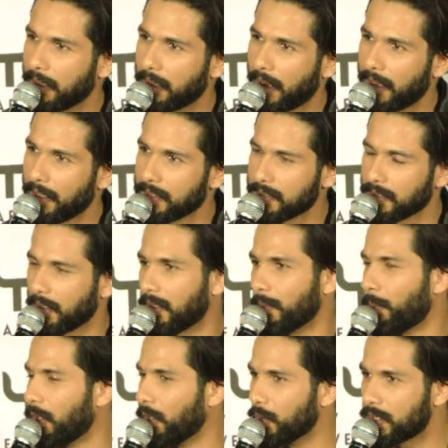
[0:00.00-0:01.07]
It has
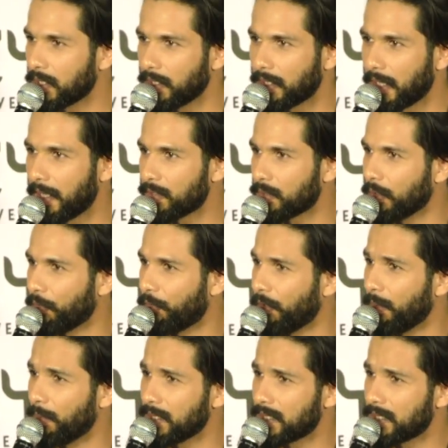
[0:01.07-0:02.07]
the producer attached to the film